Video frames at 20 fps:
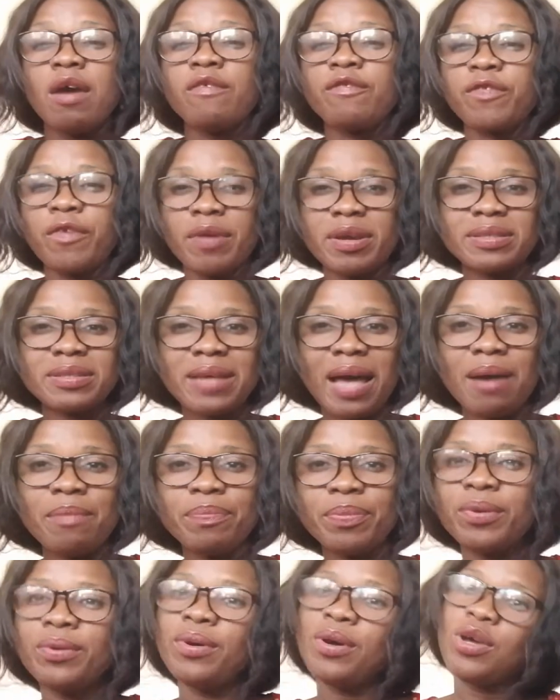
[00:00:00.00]
For
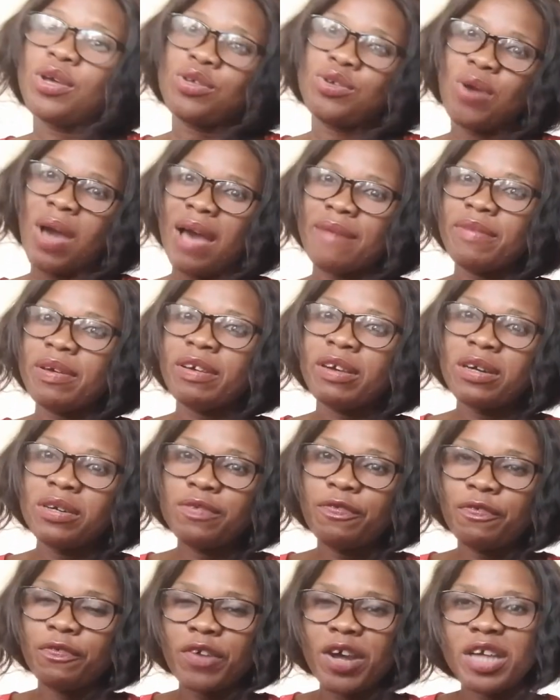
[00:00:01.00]
example, you have a
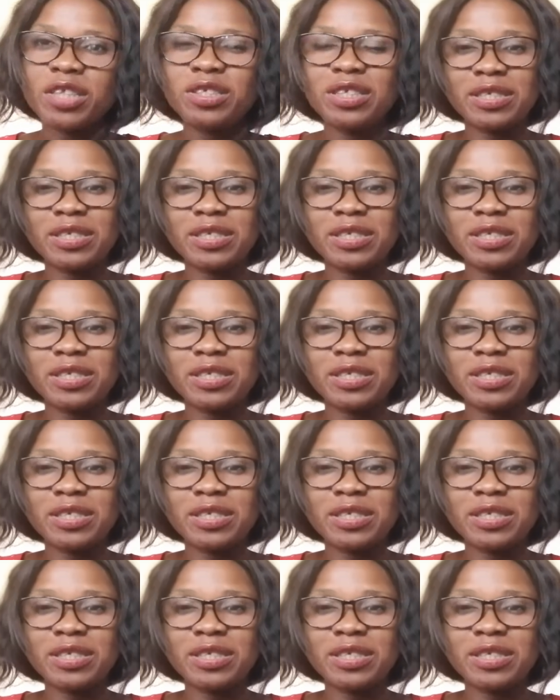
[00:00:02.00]
good friend.